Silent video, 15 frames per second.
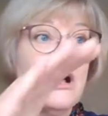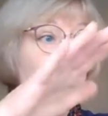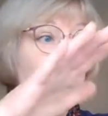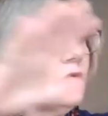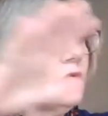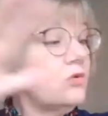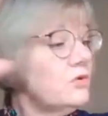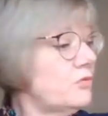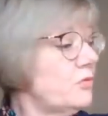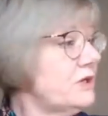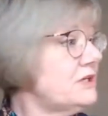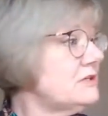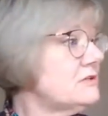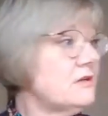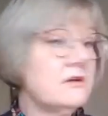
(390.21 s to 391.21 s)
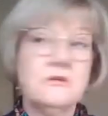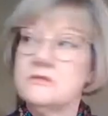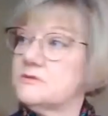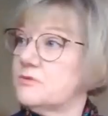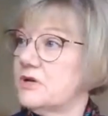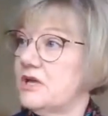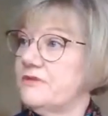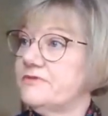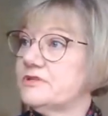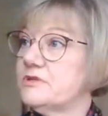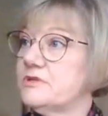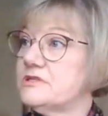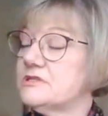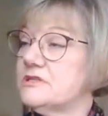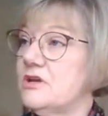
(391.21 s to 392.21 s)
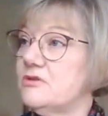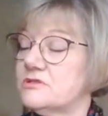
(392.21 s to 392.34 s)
all the windows were covered with snow.